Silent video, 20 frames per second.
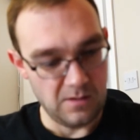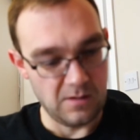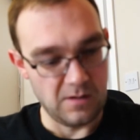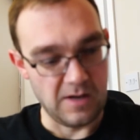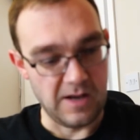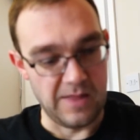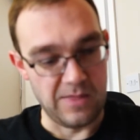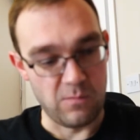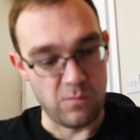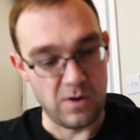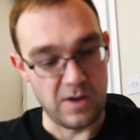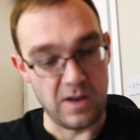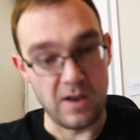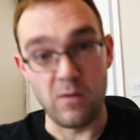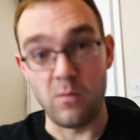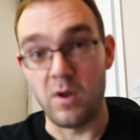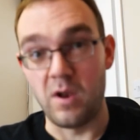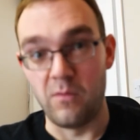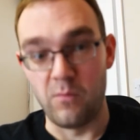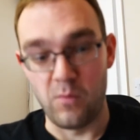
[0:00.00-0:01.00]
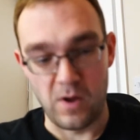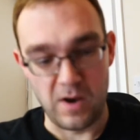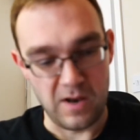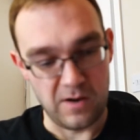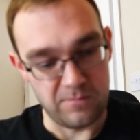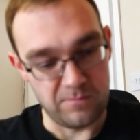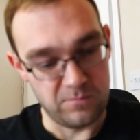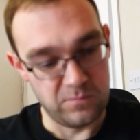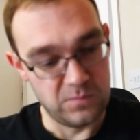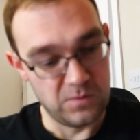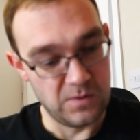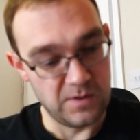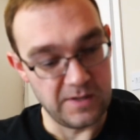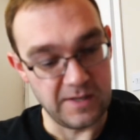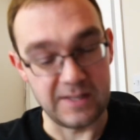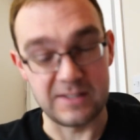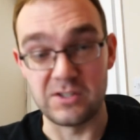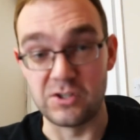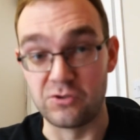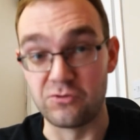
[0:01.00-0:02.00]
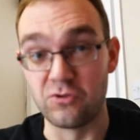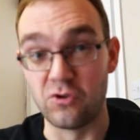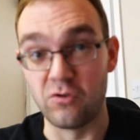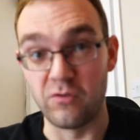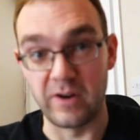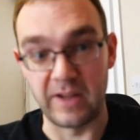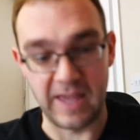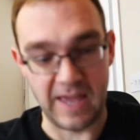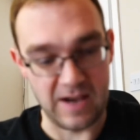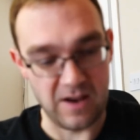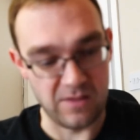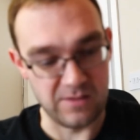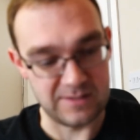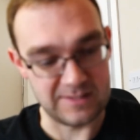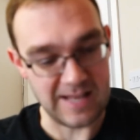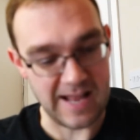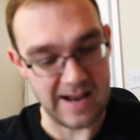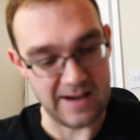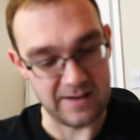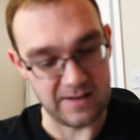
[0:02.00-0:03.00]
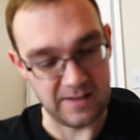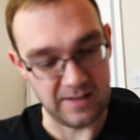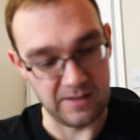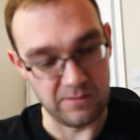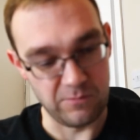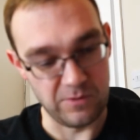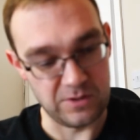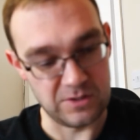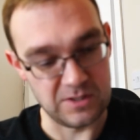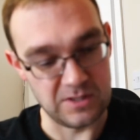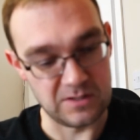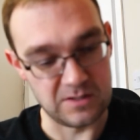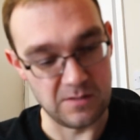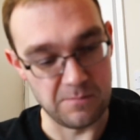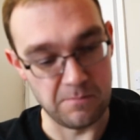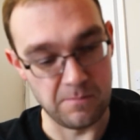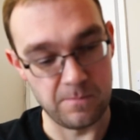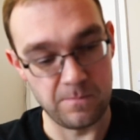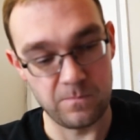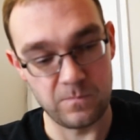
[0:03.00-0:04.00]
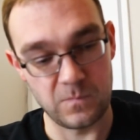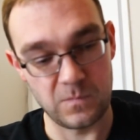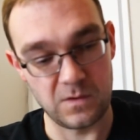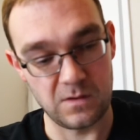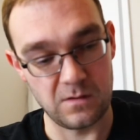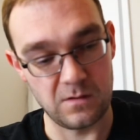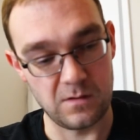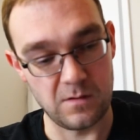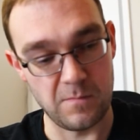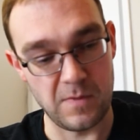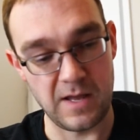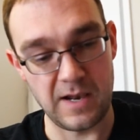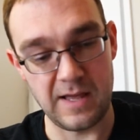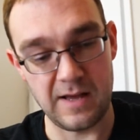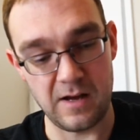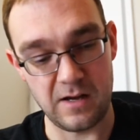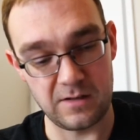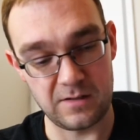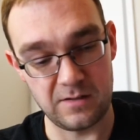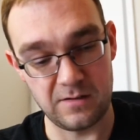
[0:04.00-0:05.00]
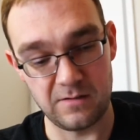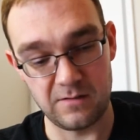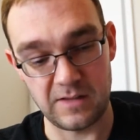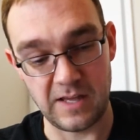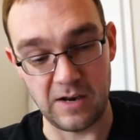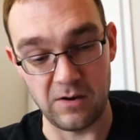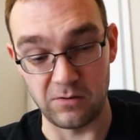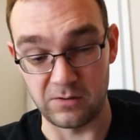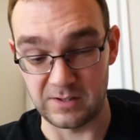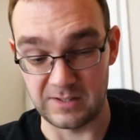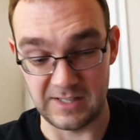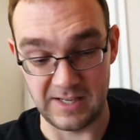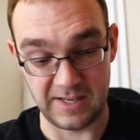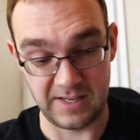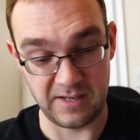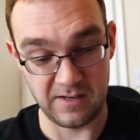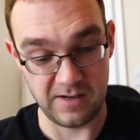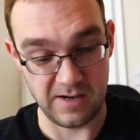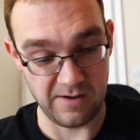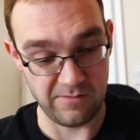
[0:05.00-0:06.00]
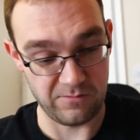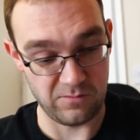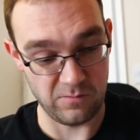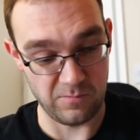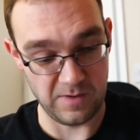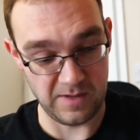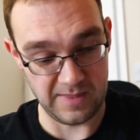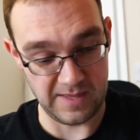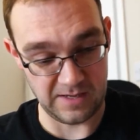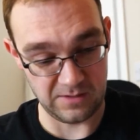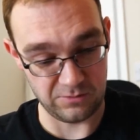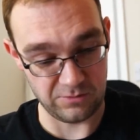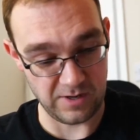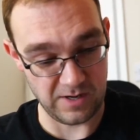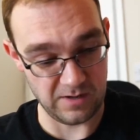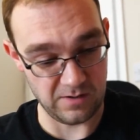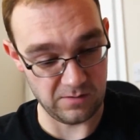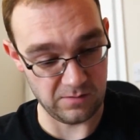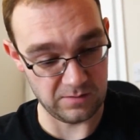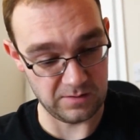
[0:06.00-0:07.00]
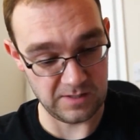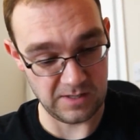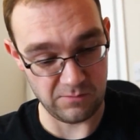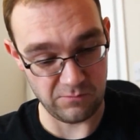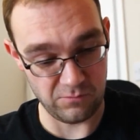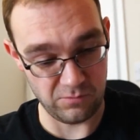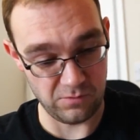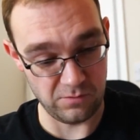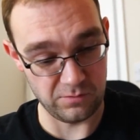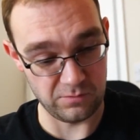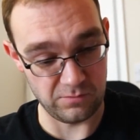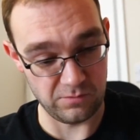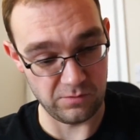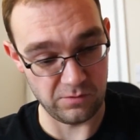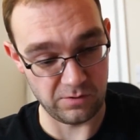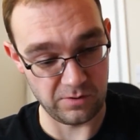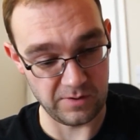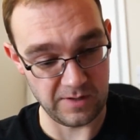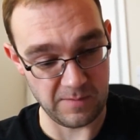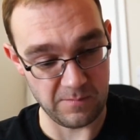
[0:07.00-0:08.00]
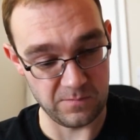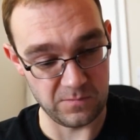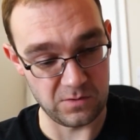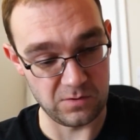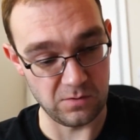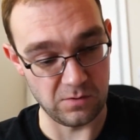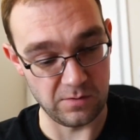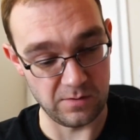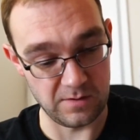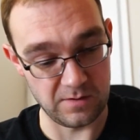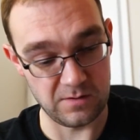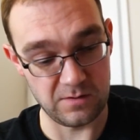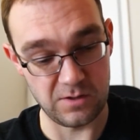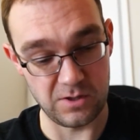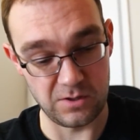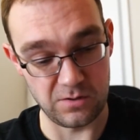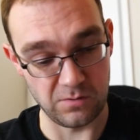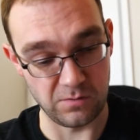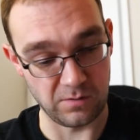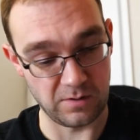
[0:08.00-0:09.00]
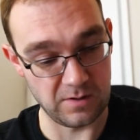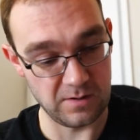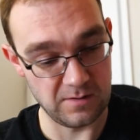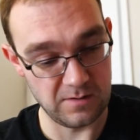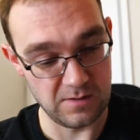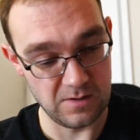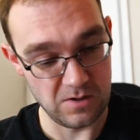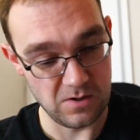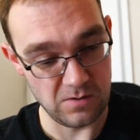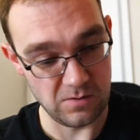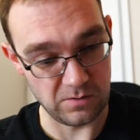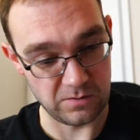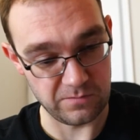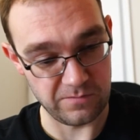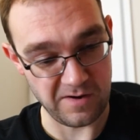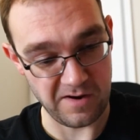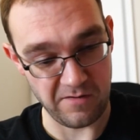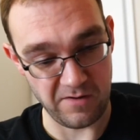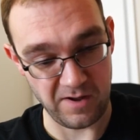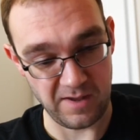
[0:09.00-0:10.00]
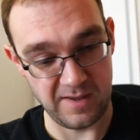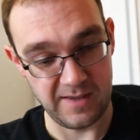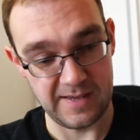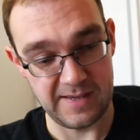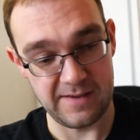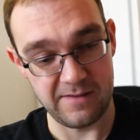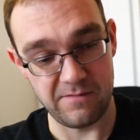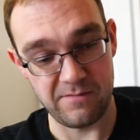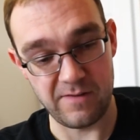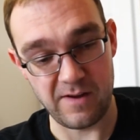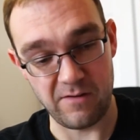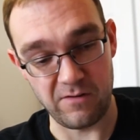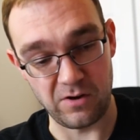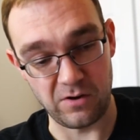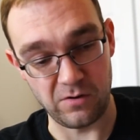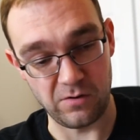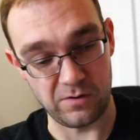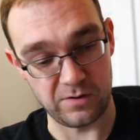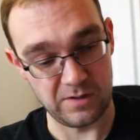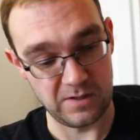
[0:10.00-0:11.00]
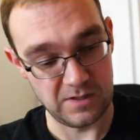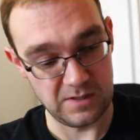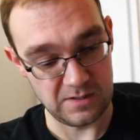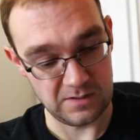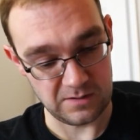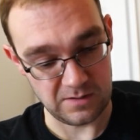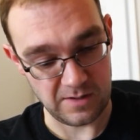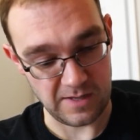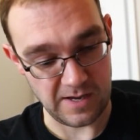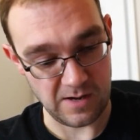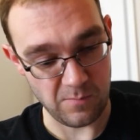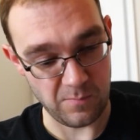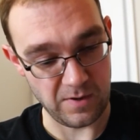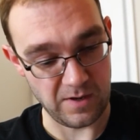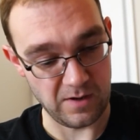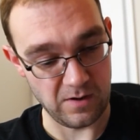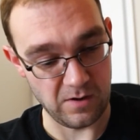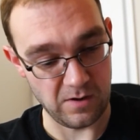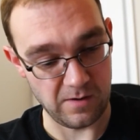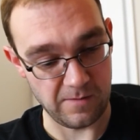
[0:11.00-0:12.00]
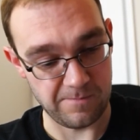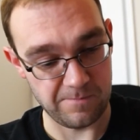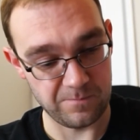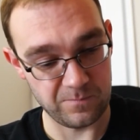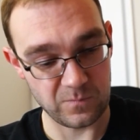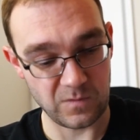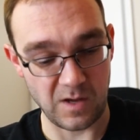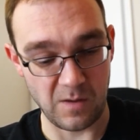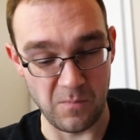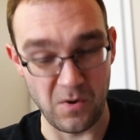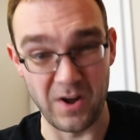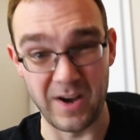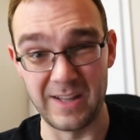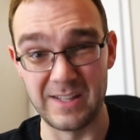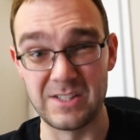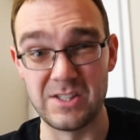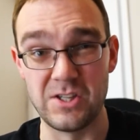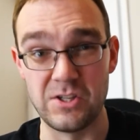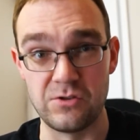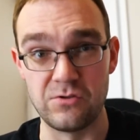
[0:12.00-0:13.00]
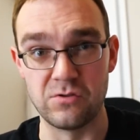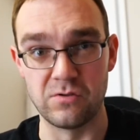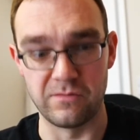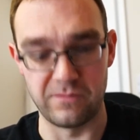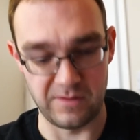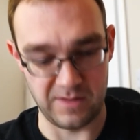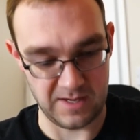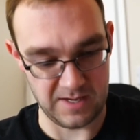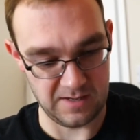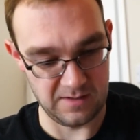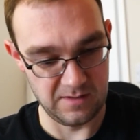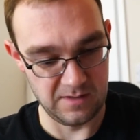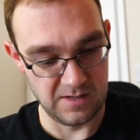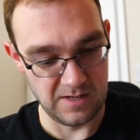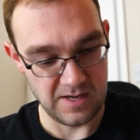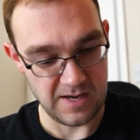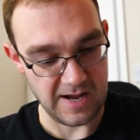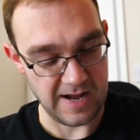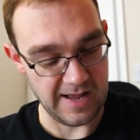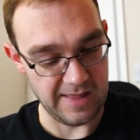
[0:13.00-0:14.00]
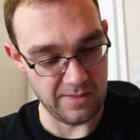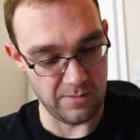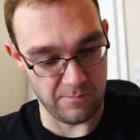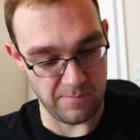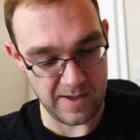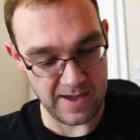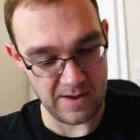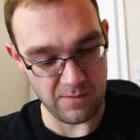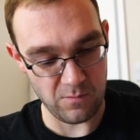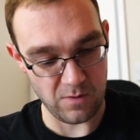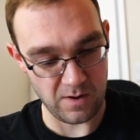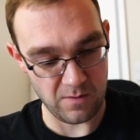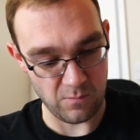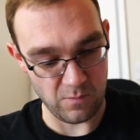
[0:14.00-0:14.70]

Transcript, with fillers: and the one, I, the one I, it's a draw again on Saturday, which is the, the Mallard. That looks sick. I have to admit that triangle does that look, look that dunk, the dunk looks very, very good. So that'll be uh, a, I might enter the draw for that. And the main one I'm